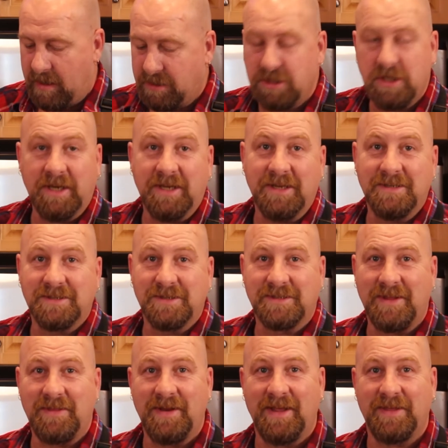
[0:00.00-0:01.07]
chickens or
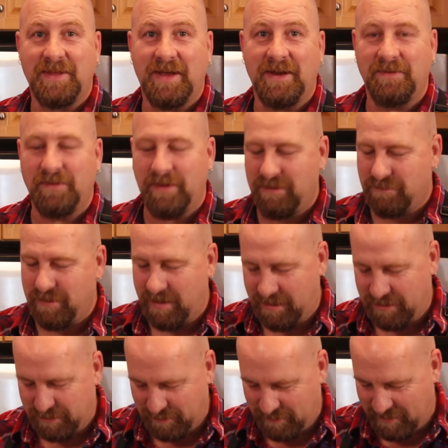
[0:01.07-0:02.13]
something like that, they really
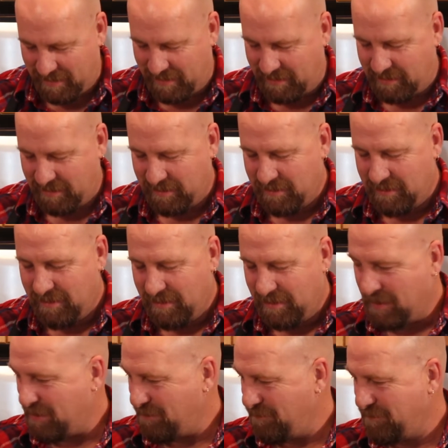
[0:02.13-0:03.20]
do like
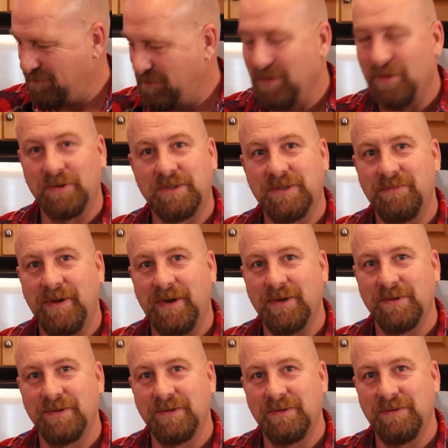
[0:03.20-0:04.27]
your
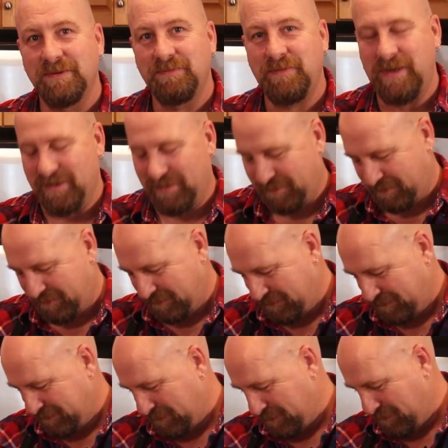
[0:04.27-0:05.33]
tomato peels.
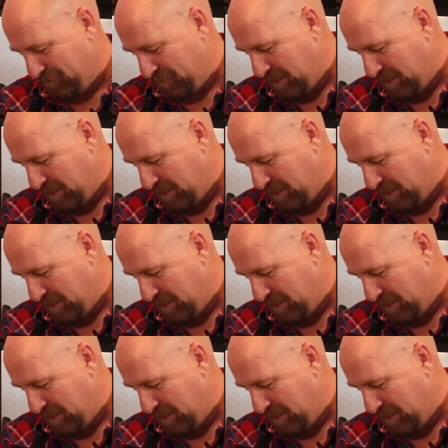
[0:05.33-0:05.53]
So,